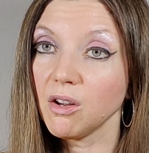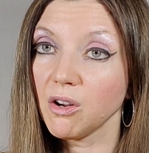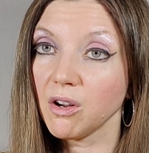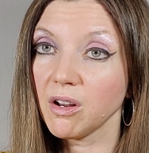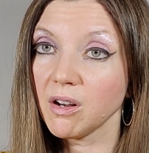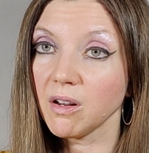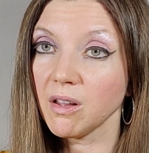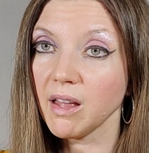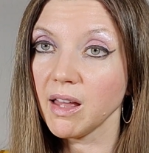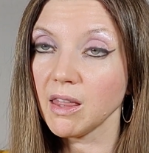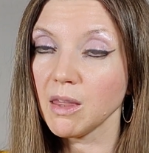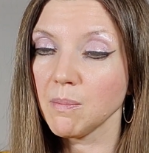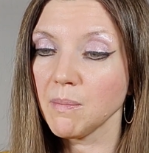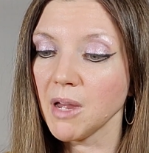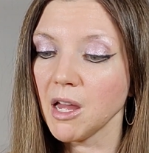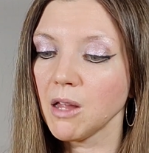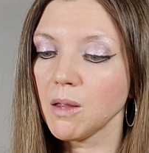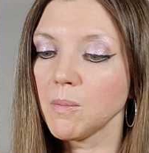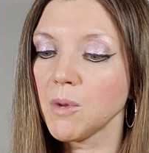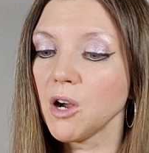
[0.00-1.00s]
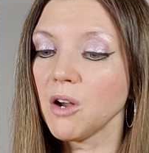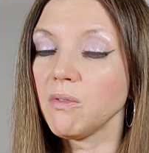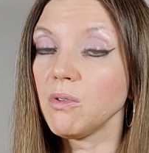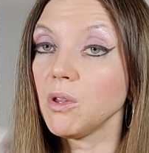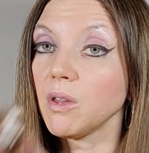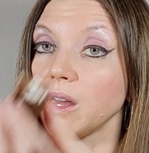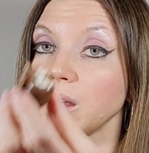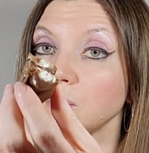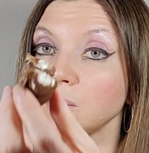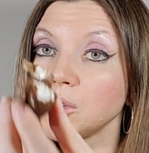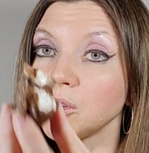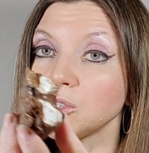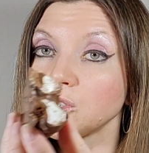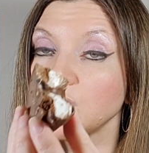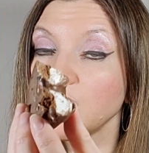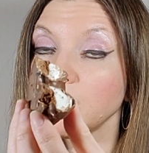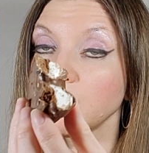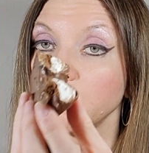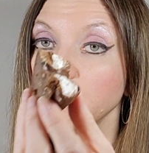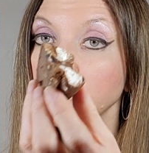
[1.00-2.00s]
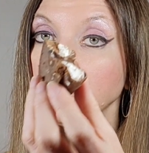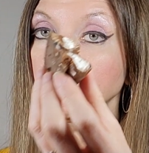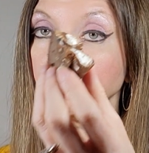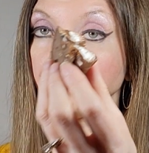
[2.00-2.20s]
you're going to like the Mallomar. If you like milk chocolate,